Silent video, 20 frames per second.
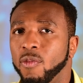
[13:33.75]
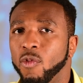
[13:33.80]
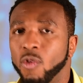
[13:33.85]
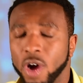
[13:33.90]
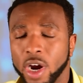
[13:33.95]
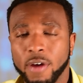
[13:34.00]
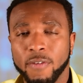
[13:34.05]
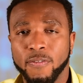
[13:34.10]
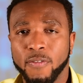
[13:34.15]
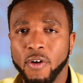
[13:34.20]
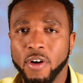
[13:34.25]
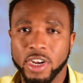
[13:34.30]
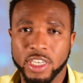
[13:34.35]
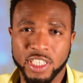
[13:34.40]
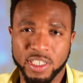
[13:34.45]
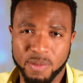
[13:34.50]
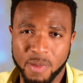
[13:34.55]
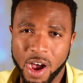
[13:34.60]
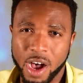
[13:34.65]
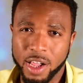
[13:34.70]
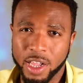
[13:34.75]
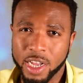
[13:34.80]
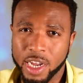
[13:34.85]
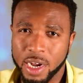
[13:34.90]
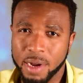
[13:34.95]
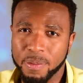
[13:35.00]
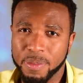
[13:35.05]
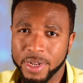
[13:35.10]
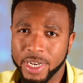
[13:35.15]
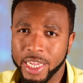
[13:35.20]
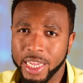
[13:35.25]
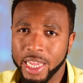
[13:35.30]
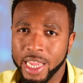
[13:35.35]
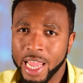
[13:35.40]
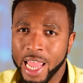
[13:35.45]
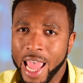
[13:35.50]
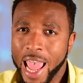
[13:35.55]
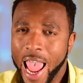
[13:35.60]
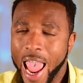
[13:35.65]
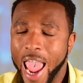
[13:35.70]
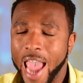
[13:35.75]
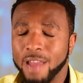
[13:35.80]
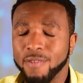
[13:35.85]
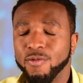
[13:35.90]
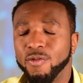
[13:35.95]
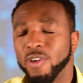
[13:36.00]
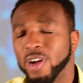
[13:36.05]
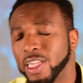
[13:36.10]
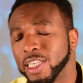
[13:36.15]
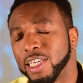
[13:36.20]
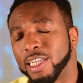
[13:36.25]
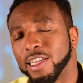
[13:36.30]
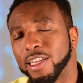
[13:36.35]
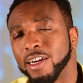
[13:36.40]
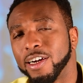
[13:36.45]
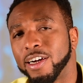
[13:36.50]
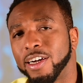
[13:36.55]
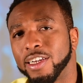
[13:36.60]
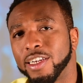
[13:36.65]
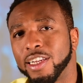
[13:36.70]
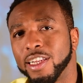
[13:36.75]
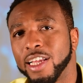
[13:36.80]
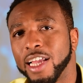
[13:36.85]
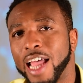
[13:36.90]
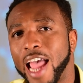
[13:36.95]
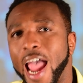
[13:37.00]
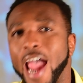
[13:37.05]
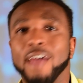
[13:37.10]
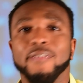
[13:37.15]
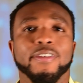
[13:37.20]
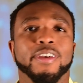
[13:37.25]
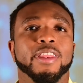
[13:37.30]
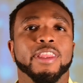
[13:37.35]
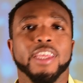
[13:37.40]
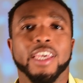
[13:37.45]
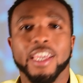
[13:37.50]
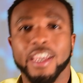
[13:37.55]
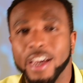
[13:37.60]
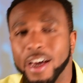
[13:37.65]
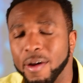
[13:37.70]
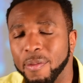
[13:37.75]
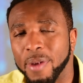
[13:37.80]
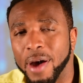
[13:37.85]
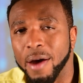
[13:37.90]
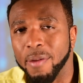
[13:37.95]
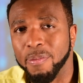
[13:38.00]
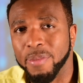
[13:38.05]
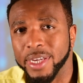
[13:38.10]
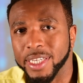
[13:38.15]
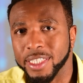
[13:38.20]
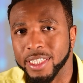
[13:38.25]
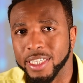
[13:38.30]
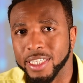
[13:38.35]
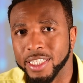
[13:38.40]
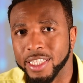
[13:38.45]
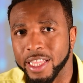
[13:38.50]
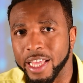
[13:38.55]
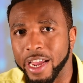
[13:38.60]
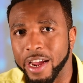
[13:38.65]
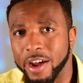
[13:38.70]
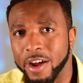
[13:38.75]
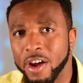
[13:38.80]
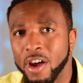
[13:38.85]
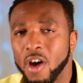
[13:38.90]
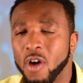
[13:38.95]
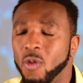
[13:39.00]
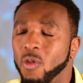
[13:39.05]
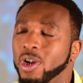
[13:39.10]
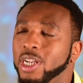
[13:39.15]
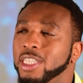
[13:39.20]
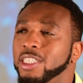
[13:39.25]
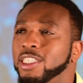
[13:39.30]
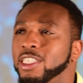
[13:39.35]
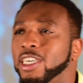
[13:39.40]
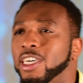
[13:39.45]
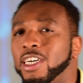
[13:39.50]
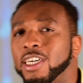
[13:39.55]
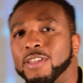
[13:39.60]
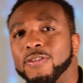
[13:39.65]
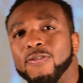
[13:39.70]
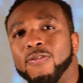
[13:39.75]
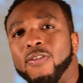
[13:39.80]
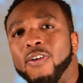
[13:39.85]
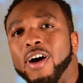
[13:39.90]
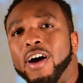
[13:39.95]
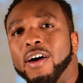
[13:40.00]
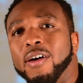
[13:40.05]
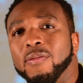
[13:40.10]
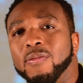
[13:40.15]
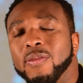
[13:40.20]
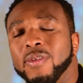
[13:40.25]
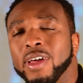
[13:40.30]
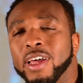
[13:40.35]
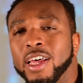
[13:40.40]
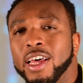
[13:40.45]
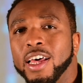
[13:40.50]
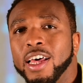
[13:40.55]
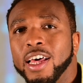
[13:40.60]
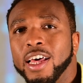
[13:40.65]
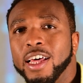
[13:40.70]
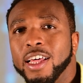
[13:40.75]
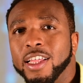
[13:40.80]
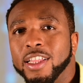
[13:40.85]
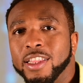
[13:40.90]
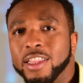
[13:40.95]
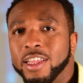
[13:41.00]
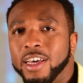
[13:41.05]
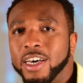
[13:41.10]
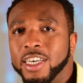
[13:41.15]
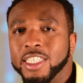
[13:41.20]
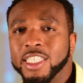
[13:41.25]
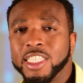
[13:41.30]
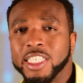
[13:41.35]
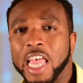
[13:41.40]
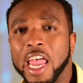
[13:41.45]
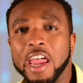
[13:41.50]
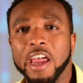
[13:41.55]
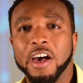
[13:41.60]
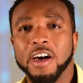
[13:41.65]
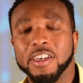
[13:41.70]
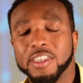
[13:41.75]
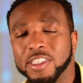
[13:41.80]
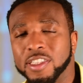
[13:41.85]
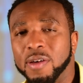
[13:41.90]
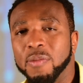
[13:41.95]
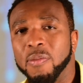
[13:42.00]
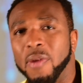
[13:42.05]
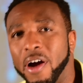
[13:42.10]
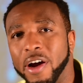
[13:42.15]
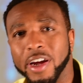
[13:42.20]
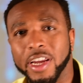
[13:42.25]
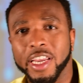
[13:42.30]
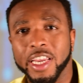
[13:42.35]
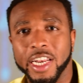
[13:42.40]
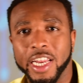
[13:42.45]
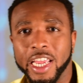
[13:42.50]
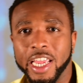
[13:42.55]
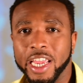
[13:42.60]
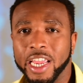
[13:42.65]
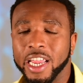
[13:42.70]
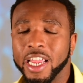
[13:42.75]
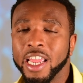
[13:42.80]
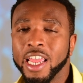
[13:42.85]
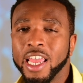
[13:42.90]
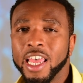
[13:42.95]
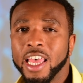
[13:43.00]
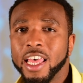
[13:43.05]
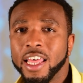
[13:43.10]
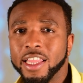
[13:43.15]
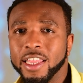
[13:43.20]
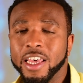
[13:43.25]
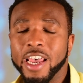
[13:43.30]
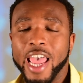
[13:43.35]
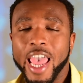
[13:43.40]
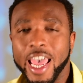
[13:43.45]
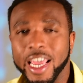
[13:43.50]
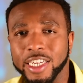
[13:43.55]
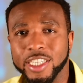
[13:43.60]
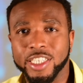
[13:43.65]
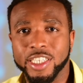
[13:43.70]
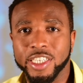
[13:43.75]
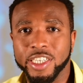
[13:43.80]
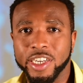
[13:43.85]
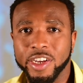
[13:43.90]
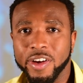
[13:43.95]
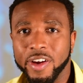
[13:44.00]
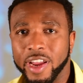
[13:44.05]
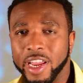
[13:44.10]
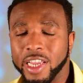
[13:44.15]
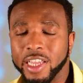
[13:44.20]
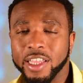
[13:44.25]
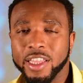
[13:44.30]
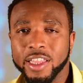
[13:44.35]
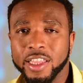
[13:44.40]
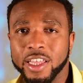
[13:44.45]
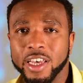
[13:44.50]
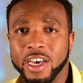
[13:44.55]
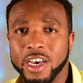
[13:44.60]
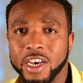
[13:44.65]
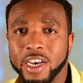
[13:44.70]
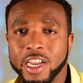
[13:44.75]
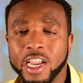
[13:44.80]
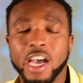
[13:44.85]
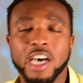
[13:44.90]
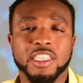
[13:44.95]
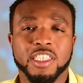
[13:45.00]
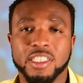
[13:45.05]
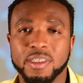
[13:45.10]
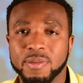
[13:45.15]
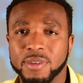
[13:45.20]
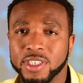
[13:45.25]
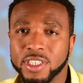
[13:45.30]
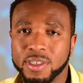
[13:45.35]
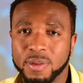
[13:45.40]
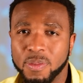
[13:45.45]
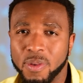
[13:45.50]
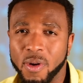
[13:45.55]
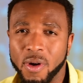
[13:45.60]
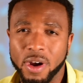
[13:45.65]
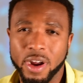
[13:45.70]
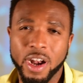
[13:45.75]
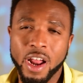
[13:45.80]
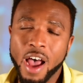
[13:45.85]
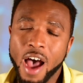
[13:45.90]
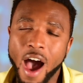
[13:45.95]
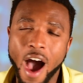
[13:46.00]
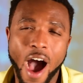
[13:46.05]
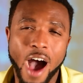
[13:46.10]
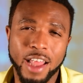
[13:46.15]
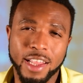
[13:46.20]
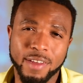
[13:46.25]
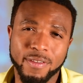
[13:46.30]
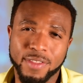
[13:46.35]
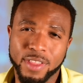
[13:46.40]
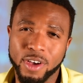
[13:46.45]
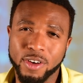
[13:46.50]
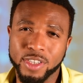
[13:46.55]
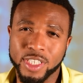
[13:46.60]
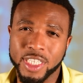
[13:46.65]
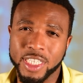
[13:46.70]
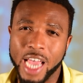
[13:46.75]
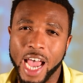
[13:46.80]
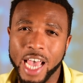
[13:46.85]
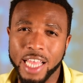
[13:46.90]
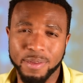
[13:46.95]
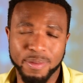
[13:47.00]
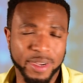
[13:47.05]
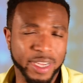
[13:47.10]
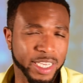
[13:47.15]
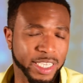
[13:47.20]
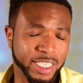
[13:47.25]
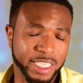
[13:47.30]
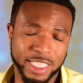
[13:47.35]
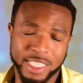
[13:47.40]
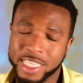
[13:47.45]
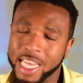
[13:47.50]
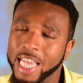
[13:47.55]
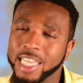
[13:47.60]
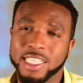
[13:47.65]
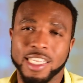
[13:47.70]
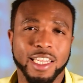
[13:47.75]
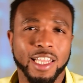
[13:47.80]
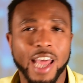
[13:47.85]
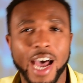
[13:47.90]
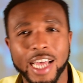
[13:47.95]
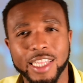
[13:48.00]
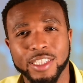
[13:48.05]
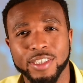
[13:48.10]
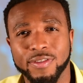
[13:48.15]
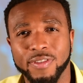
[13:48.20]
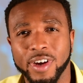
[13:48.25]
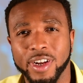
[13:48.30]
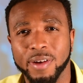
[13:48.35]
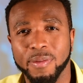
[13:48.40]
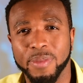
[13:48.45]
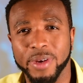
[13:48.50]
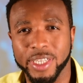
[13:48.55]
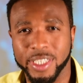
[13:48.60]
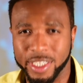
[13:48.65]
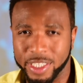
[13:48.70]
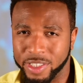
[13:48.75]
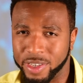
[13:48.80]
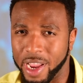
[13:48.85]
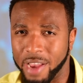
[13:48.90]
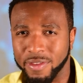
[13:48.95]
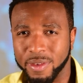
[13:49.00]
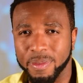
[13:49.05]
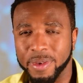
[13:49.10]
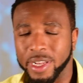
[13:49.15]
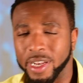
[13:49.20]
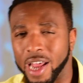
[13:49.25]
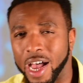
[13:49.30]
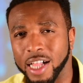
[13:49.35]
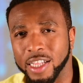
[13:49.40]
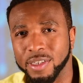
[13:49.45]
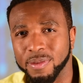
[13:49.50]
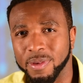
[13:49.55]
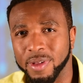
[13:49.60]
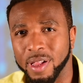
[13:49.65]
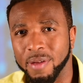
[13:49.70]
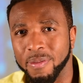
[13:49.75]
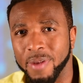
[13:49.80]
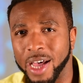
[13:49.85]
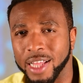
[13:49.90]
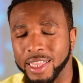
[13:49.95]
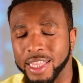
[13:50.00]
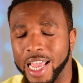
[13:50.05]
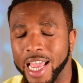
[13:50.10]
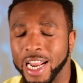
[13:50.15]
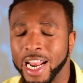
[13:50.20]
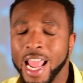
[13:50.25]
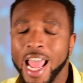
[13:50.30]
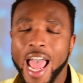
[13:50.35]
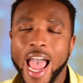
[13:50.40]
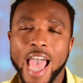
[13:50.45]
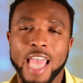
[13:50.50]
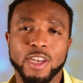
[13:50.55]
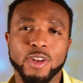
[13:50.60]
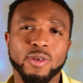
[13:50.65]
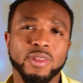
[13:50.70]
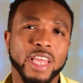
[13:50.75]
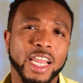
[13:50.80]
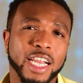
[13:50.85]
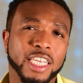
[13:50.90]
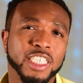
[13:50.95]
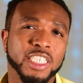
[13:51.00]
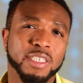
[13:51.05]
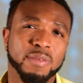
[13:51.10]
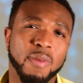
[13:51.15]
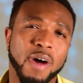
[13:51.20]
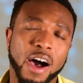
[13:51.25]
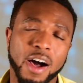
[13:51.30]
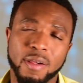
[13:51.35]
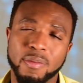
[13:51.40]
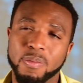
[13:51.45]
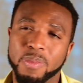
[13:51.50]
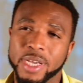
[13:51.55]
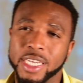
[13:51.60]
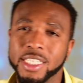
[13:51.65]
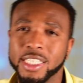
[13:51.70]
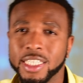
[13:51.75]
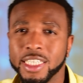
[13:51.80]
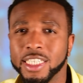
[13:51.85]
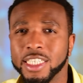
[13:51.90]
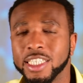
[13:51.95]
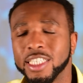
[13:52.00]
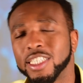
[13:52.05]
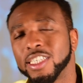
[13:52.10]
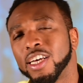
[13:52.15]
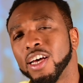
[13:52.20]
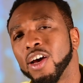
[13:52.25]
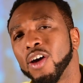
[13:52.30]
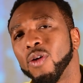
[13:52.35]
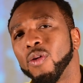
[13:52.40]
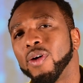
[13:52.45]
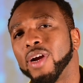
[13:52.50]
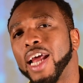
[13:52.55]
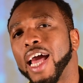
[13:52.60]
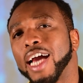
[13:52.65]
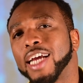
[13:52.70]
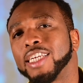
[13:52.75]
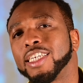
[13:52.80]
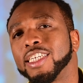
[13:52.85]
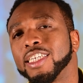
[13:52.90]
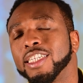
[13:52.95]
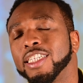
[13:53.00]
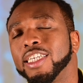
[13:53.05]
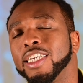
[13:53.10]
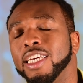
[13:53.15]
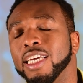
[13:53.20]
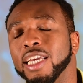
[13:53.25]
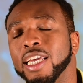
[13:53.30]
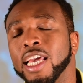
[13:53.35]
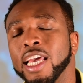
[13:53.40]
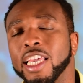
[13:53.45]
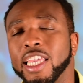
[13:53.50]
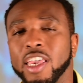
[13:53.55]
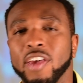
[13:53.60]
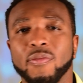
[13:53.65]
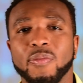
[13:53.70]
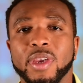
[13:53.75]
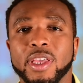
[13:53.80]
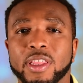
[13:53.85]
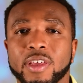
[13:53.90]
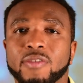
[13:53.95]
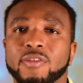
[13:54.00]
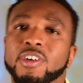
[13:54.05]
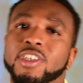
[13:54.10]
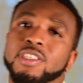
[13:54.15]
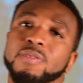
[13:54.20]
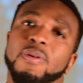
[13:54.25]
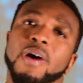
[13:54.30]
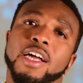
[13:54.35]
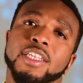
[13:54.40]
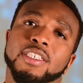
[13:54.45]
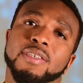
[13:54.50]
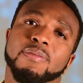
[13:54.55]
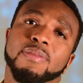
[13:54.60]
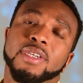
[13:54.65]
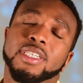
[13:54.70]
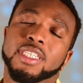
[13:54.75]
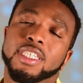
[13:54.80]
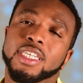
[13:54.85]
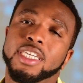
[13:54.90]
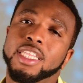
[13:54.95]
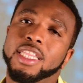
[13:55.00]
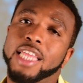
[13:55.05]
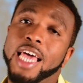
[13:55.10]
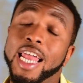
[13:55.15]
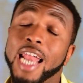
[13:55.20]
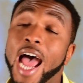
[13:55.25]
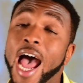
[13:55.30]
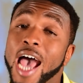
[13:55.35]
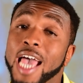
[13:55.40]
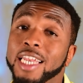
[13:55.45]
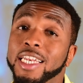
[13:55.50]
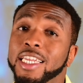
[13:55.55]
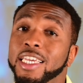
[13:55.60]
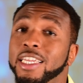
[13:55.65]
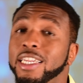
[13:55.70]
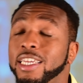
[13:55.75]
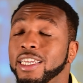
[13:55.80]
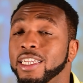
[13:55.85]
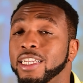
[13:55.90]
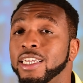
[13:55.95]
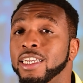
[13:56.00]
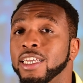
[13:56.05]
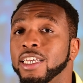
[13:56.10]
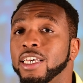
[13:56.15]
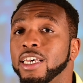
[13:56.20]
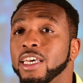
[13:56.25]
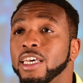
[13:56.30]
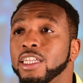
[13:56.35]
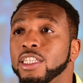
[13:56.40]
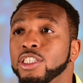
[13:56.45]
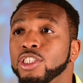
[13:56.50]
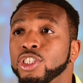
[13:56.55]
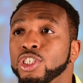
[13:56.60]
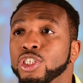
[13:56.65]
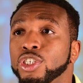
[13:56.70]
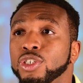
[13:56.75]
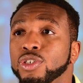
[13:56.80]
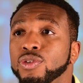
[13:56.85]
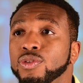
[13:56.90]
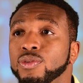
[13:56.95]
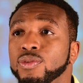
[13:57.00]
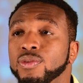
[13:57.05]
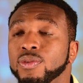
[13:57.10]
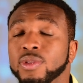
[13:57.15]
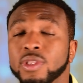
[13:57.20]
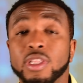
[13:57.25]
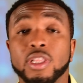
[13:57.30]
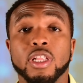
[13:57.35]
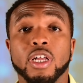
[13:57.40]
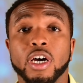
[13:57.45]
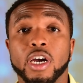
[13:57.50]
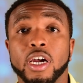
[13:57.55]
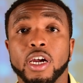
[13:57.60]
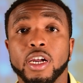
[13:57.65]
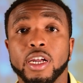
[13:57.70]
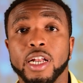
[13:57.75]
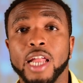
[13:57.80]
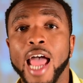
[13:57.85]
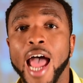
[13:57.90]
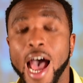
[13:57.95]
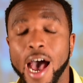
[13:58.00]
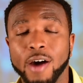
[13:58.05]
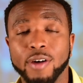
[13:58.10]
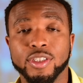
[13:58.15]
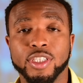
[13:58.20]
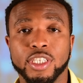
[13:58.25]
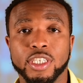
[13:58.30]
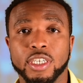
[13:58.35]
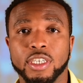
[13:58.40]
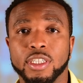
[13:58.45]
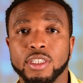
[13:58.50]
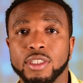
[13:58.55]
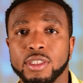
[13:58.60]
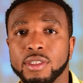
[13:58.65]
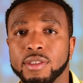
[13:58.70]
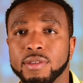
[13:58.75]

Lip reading: work for a small company and really learn everything about business there. What it took from the sales, the marketing, the engineering, the customer support, all of those sides, because it takes a lot to run a business. You have to be knowledgeable about that. I knew that a small business would actually give me the responsibility that I needed to learn how to